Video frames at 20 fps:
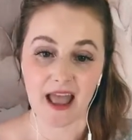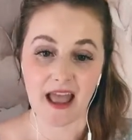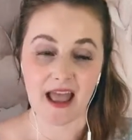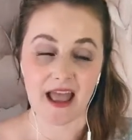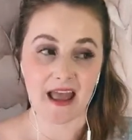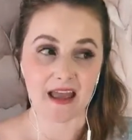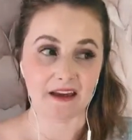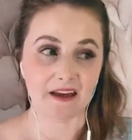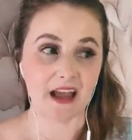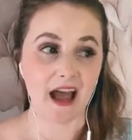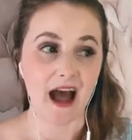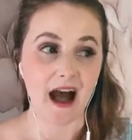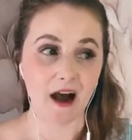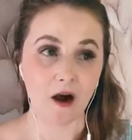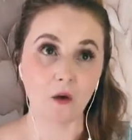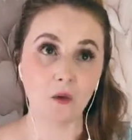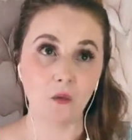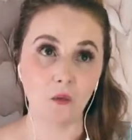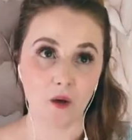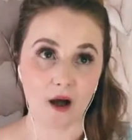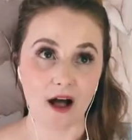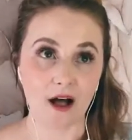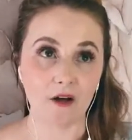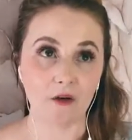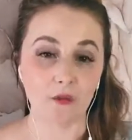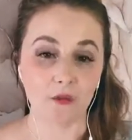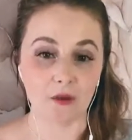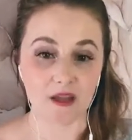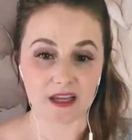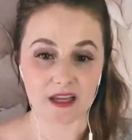and how
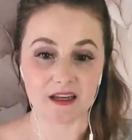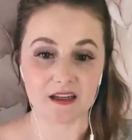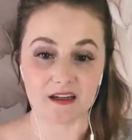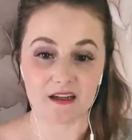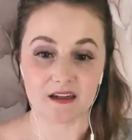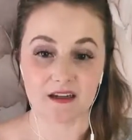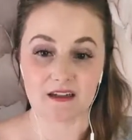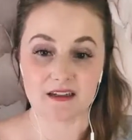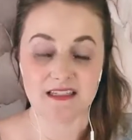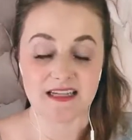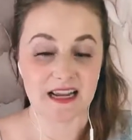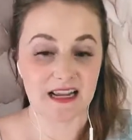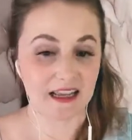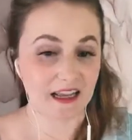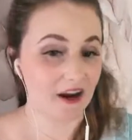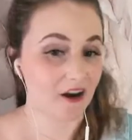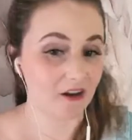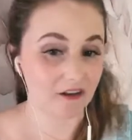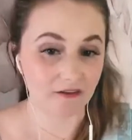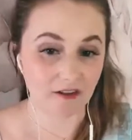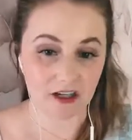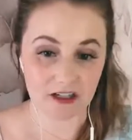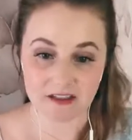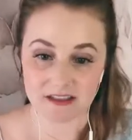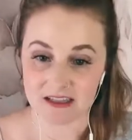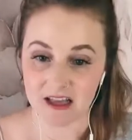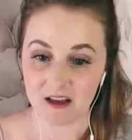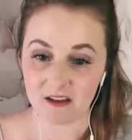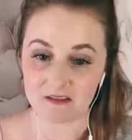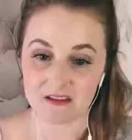well we can take care of
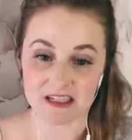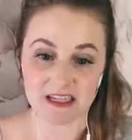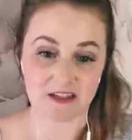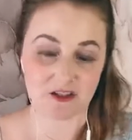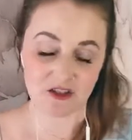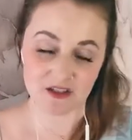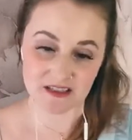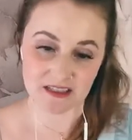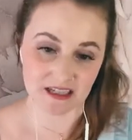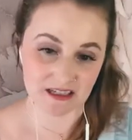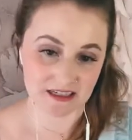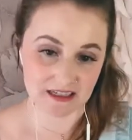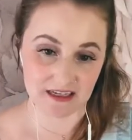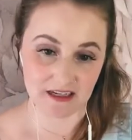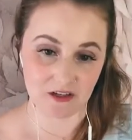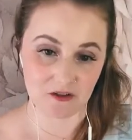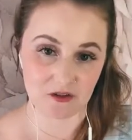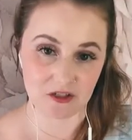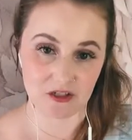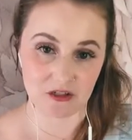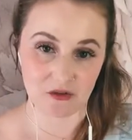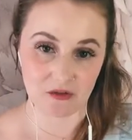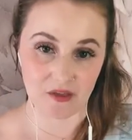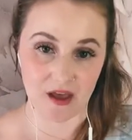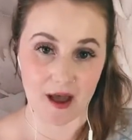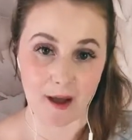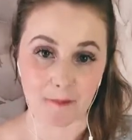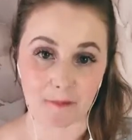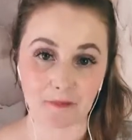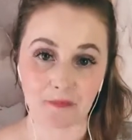ourselves and just continue to do
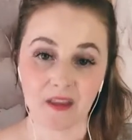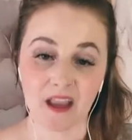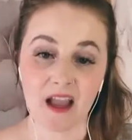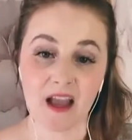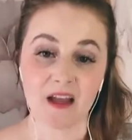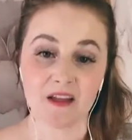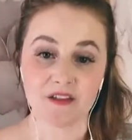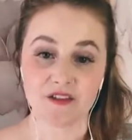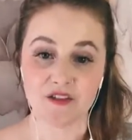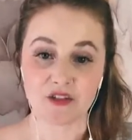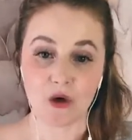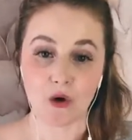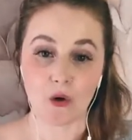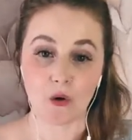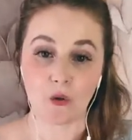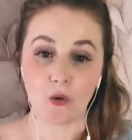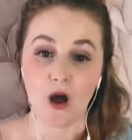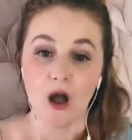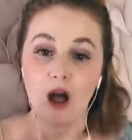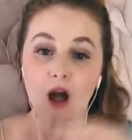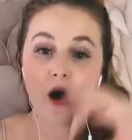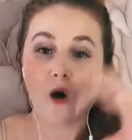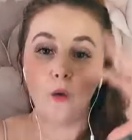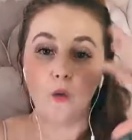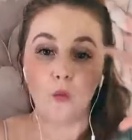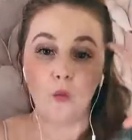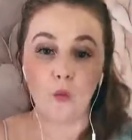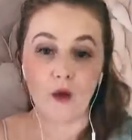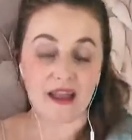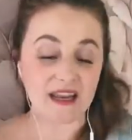that. So
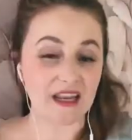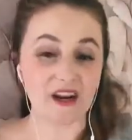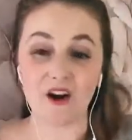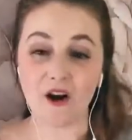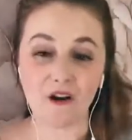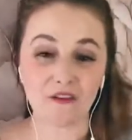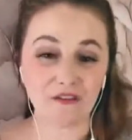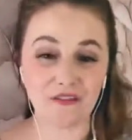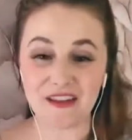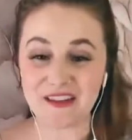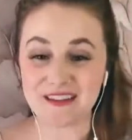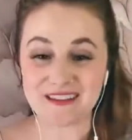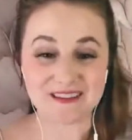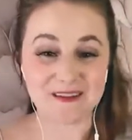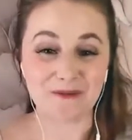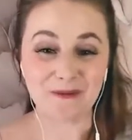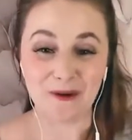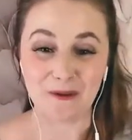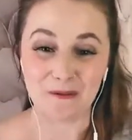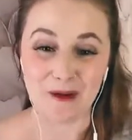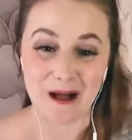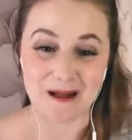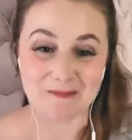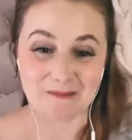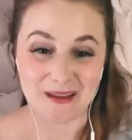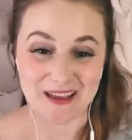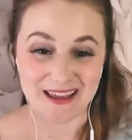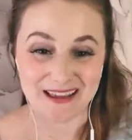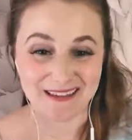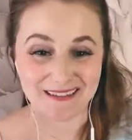when it all feels
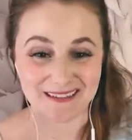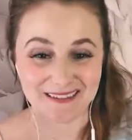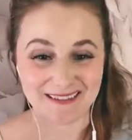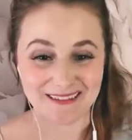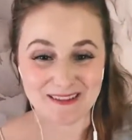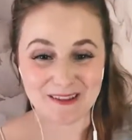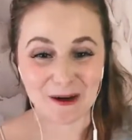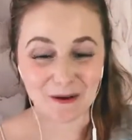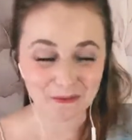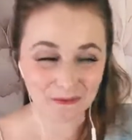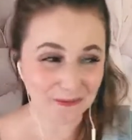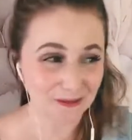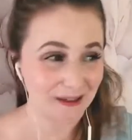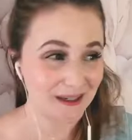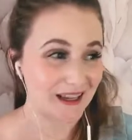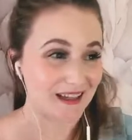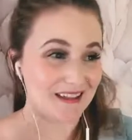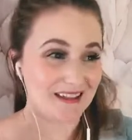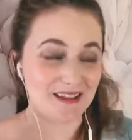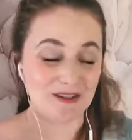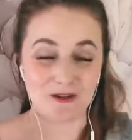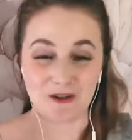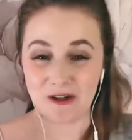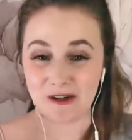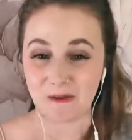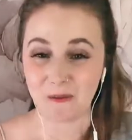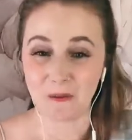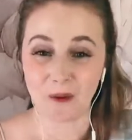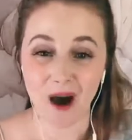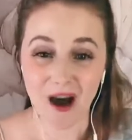overwhelming, don't forget to
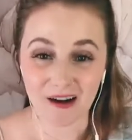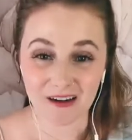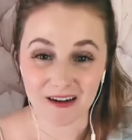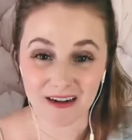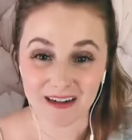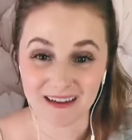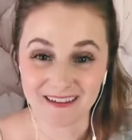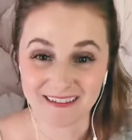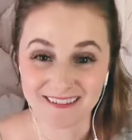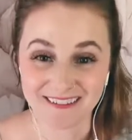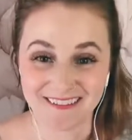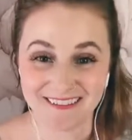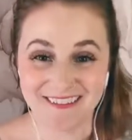drink water,